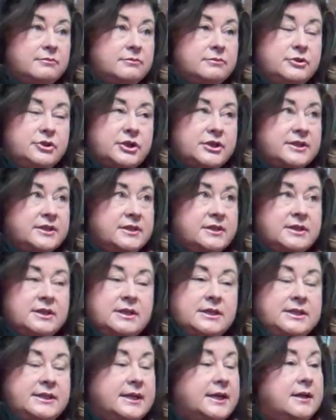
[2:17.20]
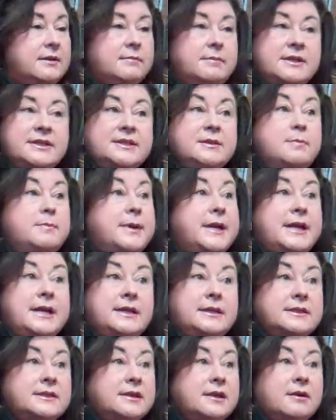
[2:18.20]
just didn't miss a
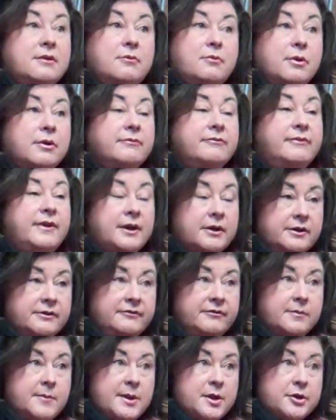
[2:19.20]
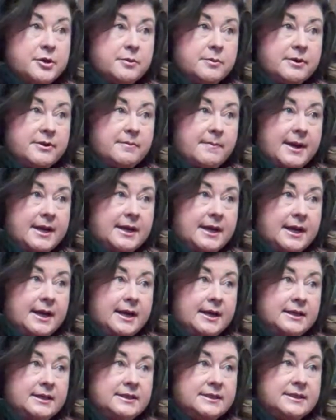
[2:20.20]
beat, were very familiar with my
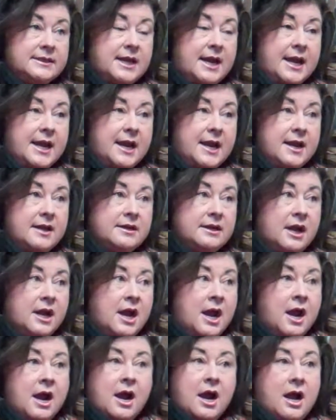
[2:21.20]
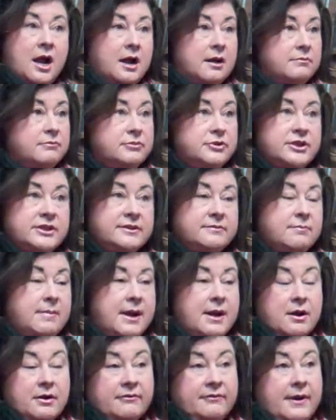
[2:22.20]
case, and just
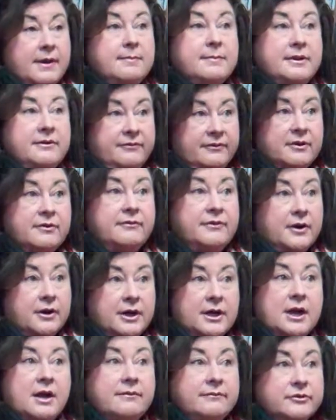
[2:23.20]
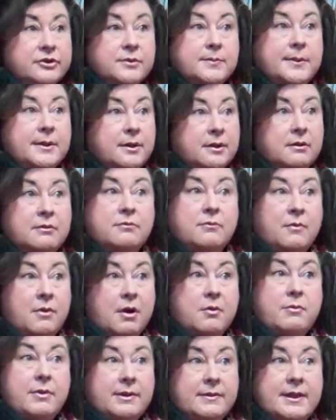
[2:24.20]
made our family feel very comfortable
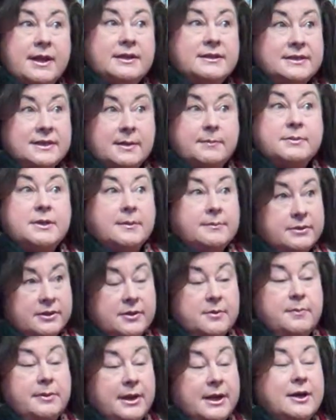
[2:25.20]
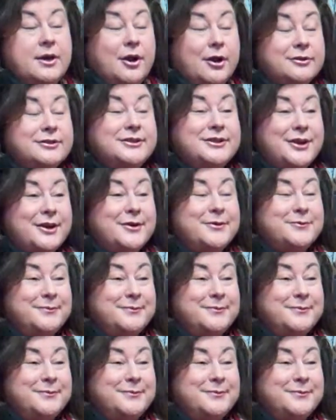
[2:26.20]
when they stepped up to the plate also.